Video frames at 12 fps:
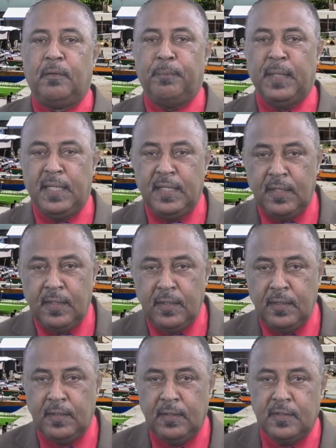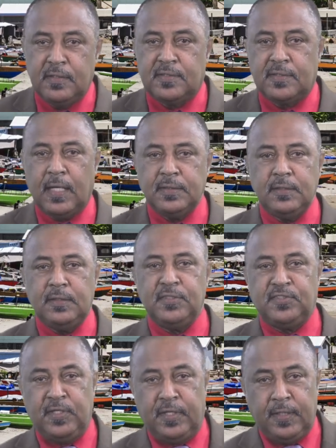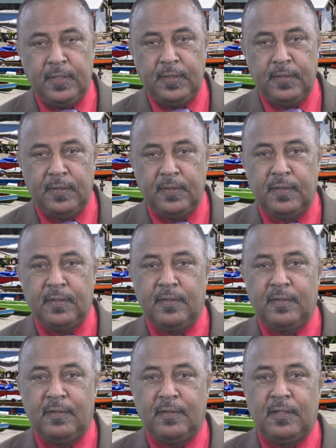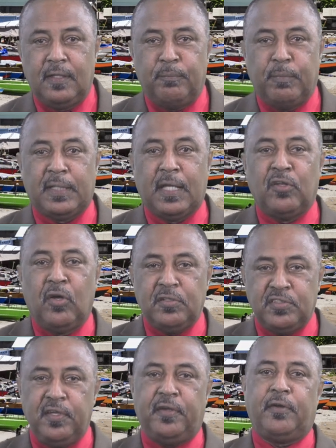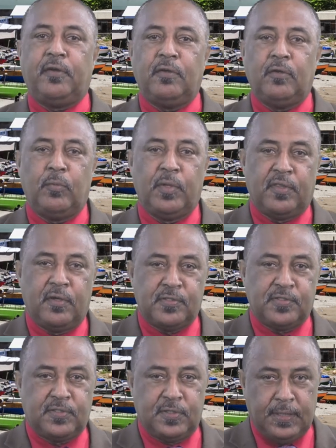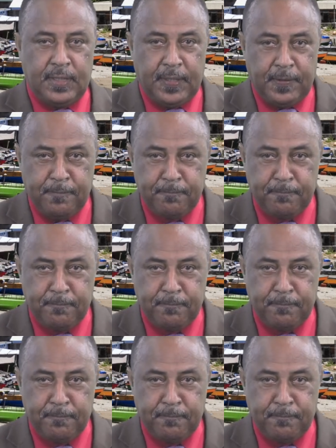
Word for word: Many started this year but are not here with us today.